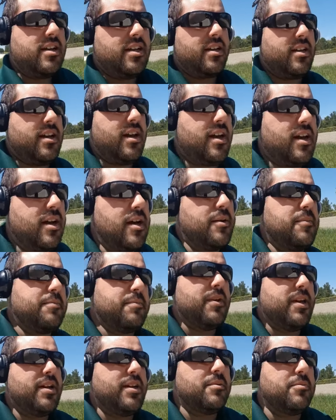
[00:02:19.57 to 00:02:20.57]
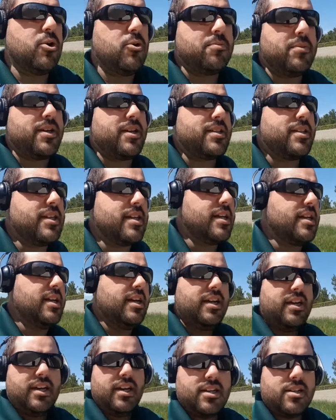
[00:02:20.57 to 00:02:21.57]
um, and I'm hoping that
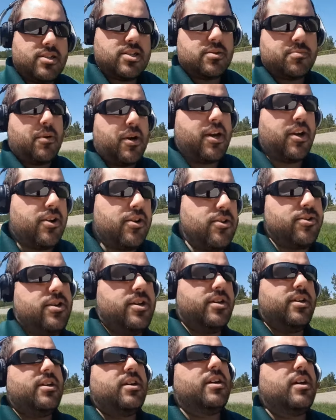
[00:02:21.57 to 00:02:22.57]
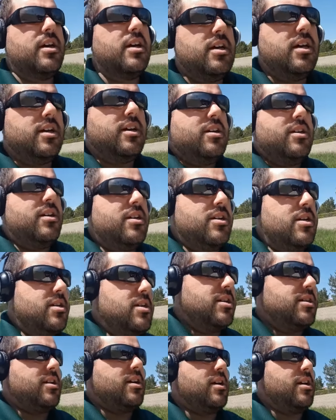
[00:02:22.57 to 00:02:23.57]
it inspired
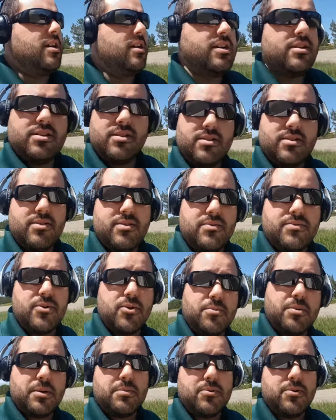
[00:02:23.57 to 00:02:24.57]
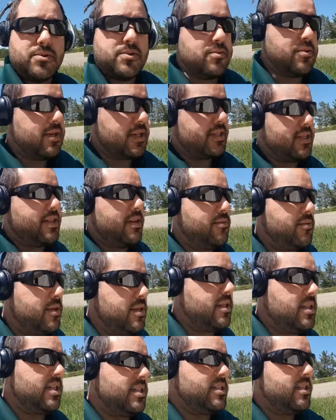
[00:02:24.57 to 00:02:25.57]
uh, a few people to want to set one of
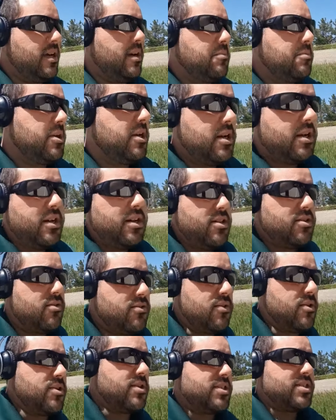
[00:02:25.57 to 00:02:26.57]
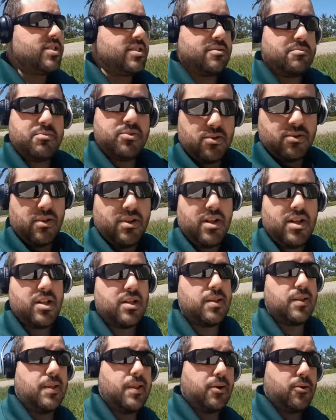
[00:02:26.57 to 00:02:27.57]
these up. They're very simple,
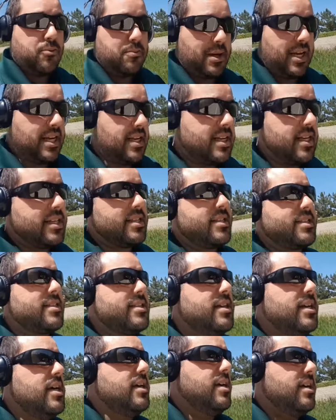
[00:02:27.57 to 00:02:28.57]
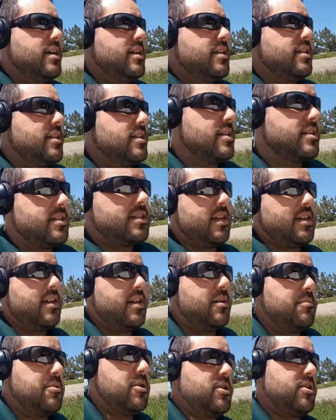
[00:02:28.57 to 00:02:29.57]
low maintenance thing to set
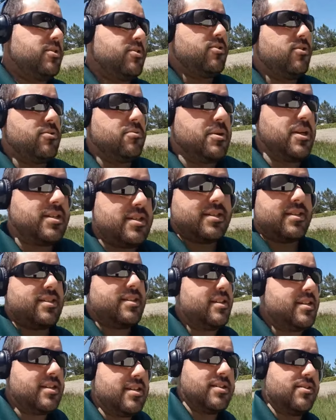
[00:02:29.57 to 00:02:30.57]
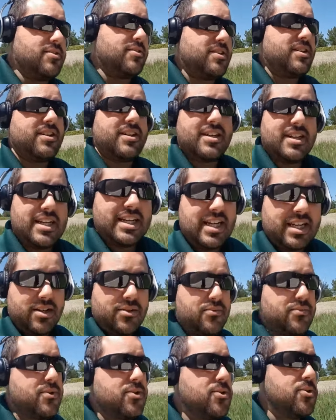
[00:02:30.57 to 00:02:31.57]
up. You're basically only going to need a
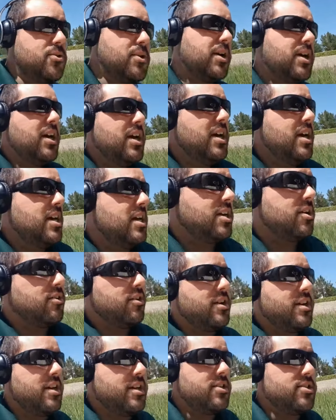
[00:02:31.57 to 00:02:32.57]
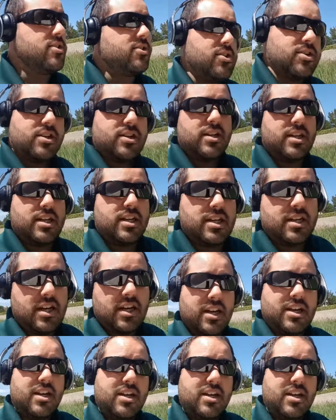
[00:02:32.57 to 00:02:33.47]
few ingredients. You're going to need